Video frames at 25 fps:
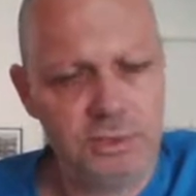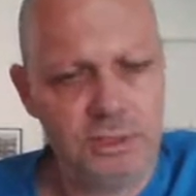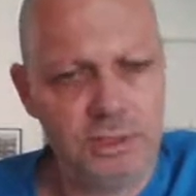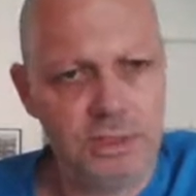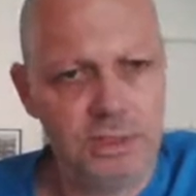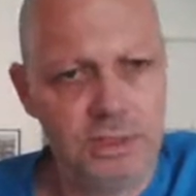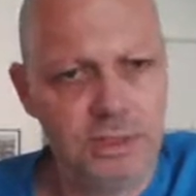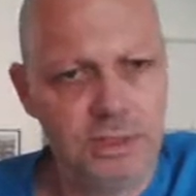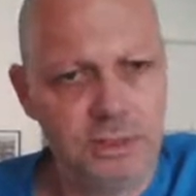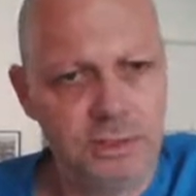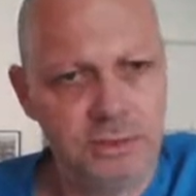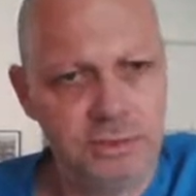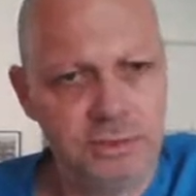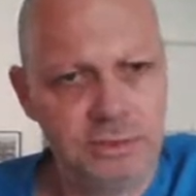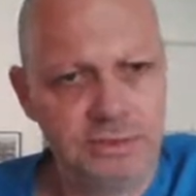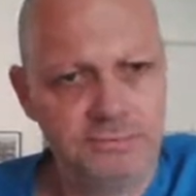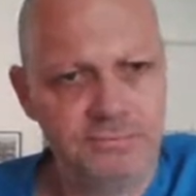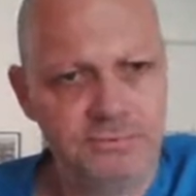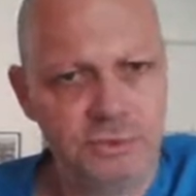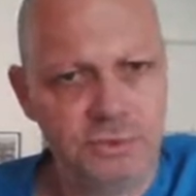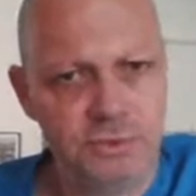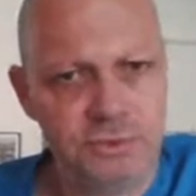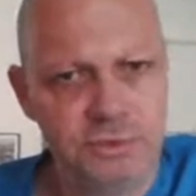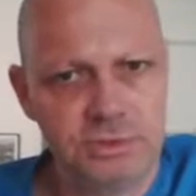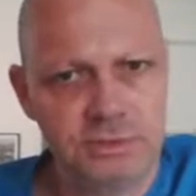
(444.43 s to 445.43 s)
and I've
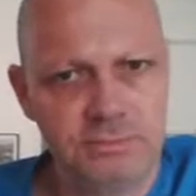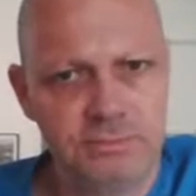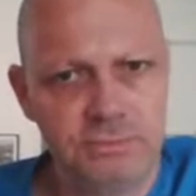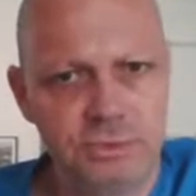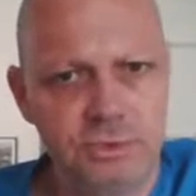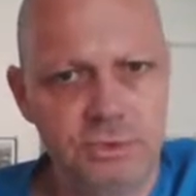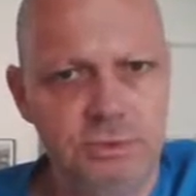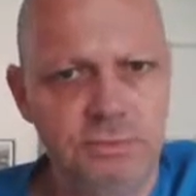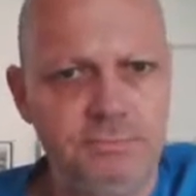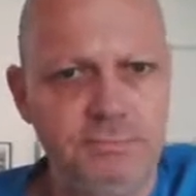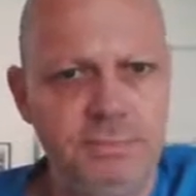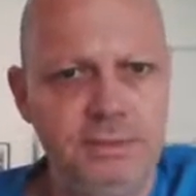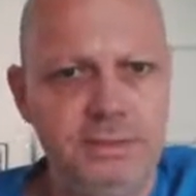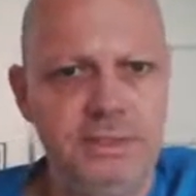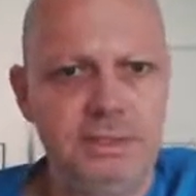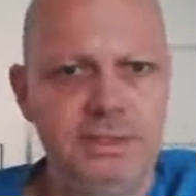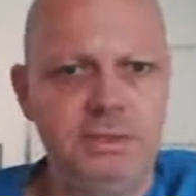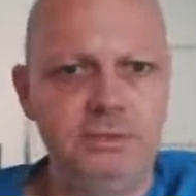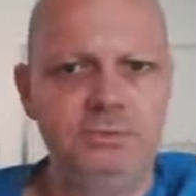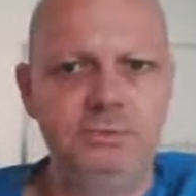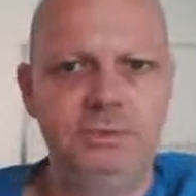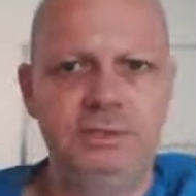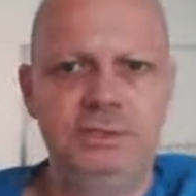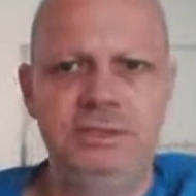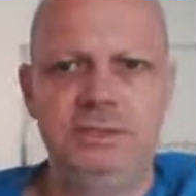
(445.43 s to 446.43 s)
got some good play
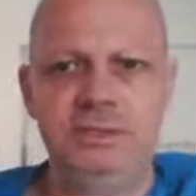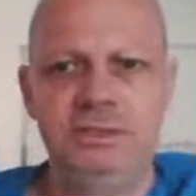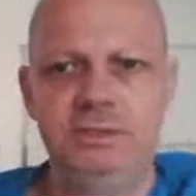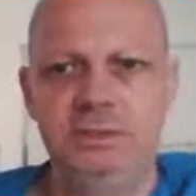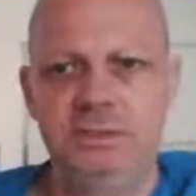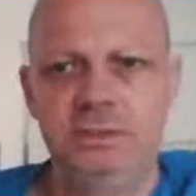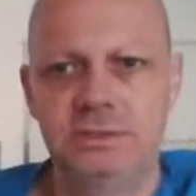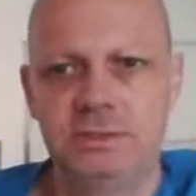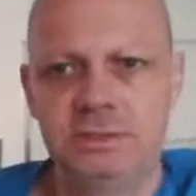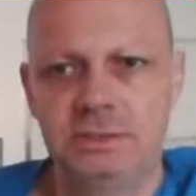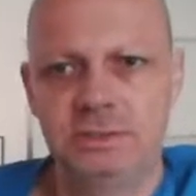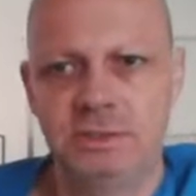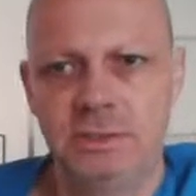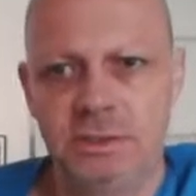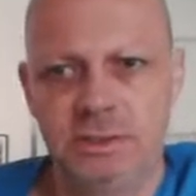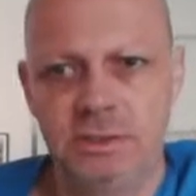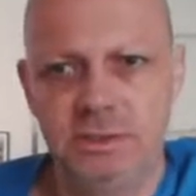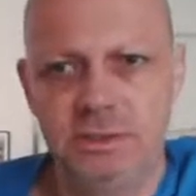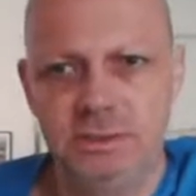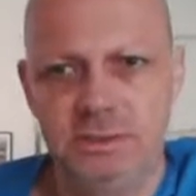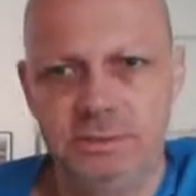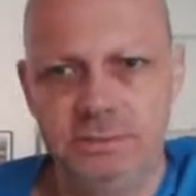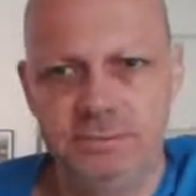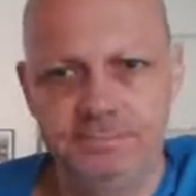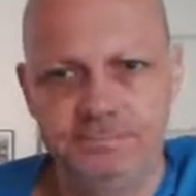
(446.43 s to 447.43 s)
on the king
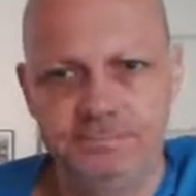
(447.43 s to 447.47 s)
side.